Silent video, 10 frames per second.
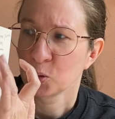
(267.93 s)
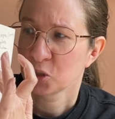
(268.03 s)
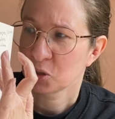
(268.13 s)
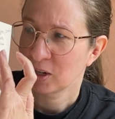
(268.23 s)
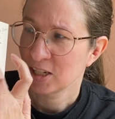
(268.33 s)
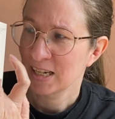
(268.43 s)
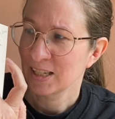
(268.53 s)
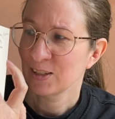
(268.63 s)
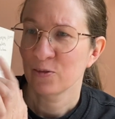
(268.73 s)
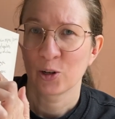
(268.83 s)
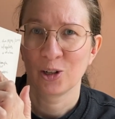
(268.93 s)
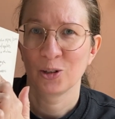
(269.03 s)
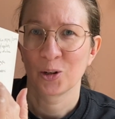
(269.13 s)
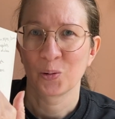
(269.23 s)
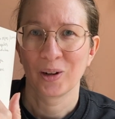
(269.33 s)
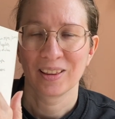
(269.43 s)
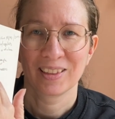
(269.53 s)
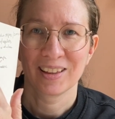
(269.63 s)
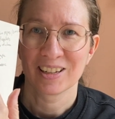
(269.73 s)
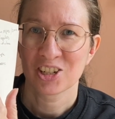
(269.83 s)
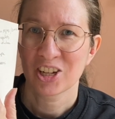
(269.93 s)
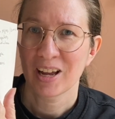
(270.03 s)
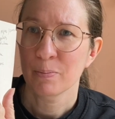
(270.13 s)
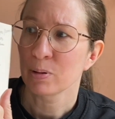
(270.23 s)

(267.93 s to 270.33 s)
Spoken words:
stretches further with this shape,